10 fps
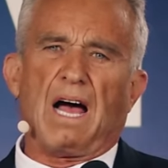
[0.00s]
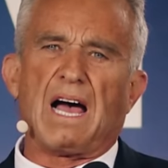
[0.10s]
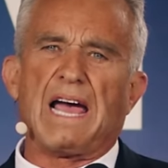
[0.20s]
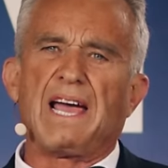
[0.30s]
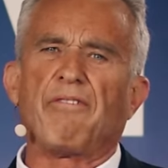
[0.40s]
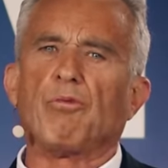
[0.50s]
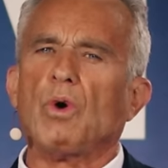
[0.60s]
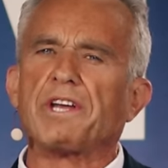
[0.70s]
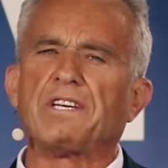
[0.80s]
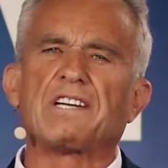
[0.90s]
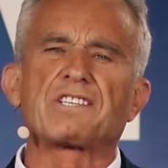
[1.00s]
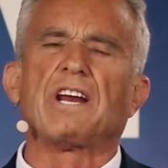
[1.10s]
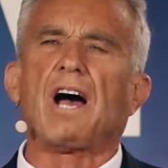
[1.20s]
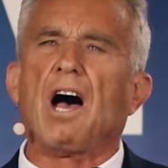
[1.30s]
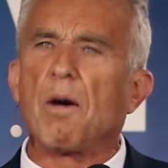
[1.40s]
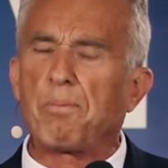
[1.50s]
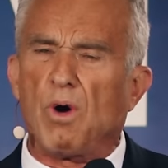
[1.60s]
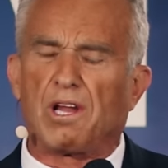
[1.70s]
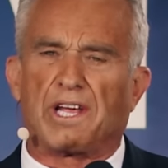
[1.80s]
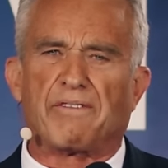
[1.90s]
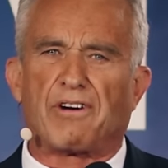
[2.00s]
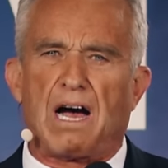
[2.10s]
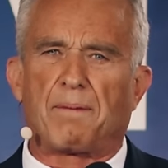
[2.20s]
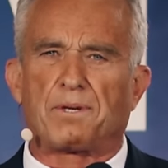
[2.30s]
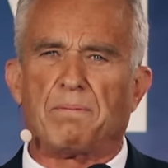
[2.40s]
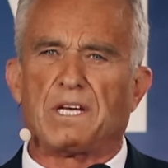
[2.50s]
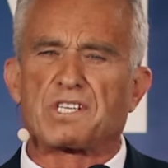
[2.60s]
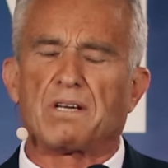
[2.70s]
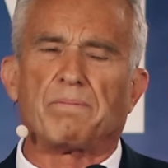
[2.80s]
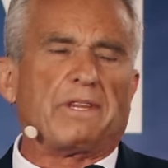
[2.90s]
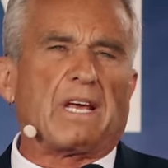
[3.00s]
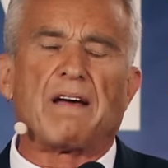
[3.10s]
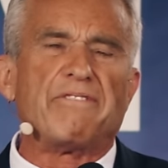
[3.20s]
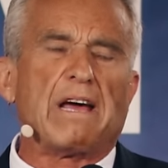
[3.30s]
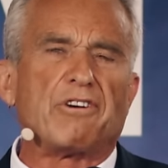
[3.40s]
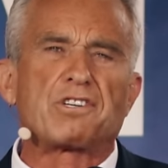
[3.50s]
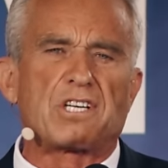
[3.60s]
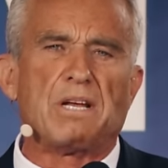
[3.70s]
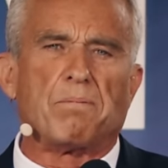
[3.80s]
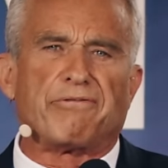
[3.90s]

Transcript: I have witnessed an upwelling of optimism that I've never seen